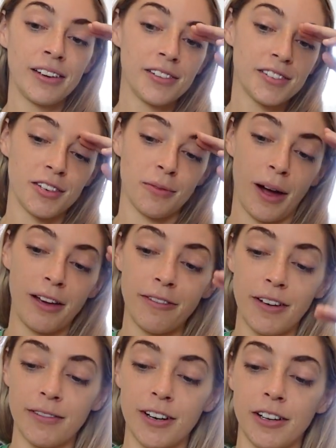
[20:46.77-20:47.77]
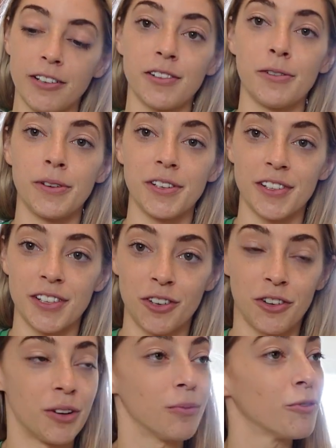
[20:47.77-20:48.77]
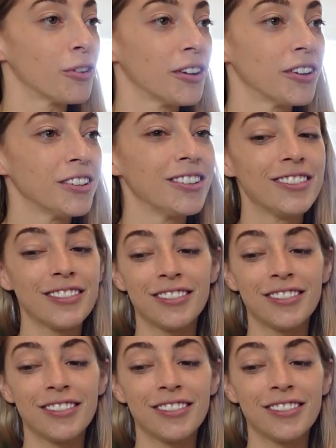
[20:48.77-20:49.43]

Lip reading: So my favorite is always the cream filled.